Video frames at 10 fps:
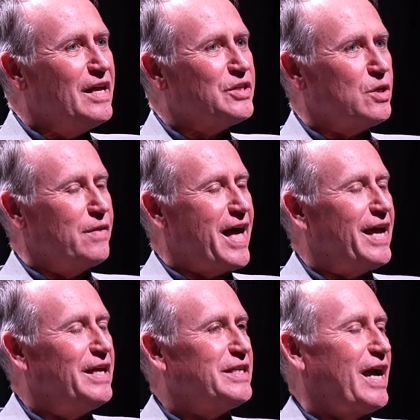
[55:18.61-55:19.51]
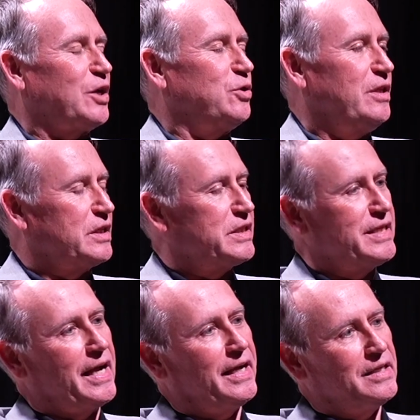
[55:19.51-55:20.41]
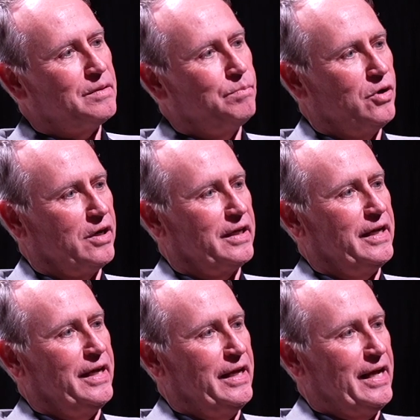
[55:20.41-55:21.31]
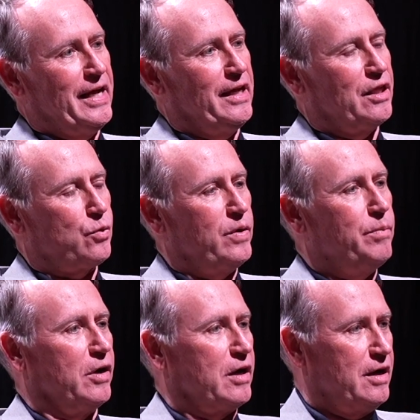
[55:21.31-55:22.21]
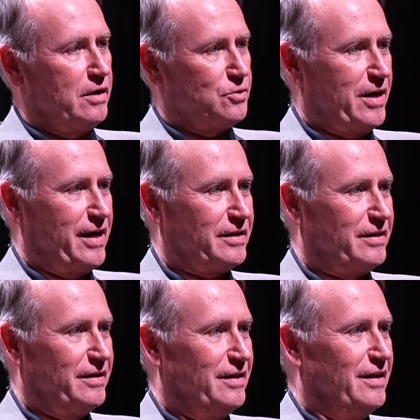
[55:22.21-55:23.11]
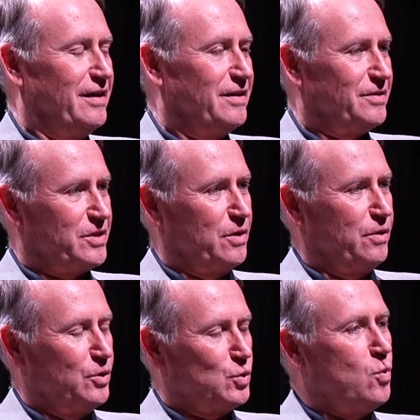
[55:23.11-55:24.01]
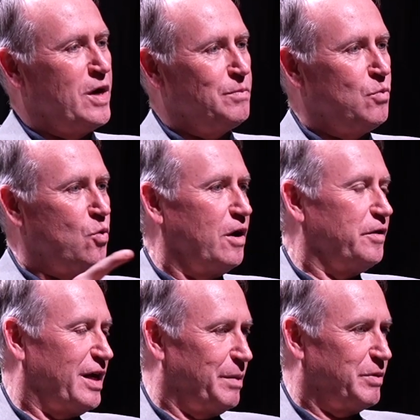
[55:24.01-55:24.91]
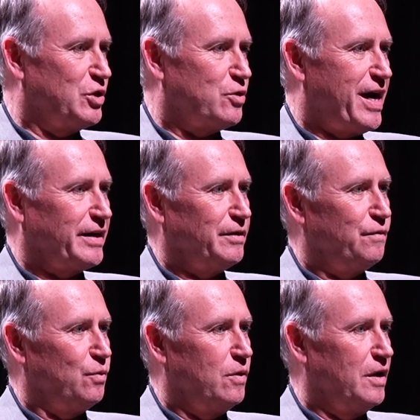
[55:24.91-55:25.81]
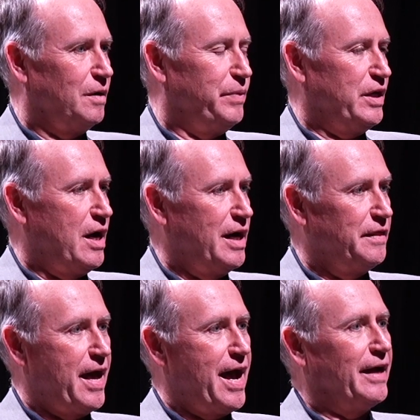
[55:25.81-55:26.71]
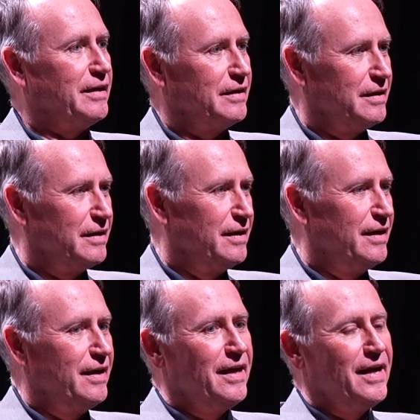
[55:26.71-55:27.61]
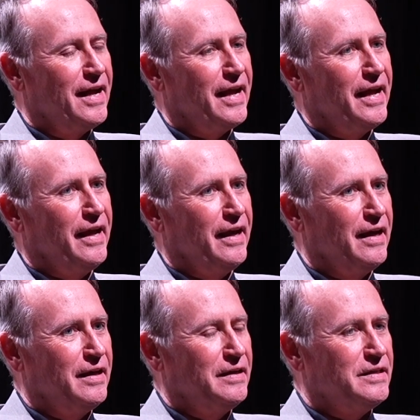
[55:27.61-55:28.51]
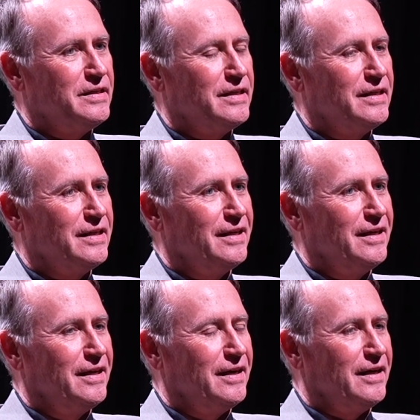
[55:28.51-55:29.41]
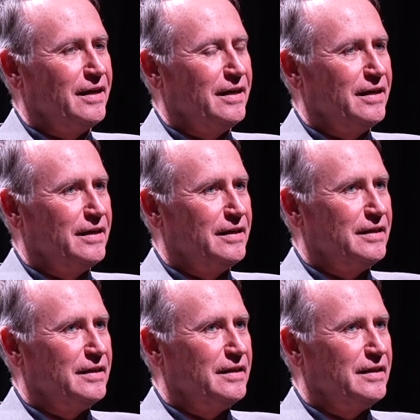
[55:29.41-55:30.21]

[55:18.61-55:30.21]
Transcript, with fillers: so that is actually the second book in a three-book contract. So there's one more that I'm contracted for beyond that. And uh,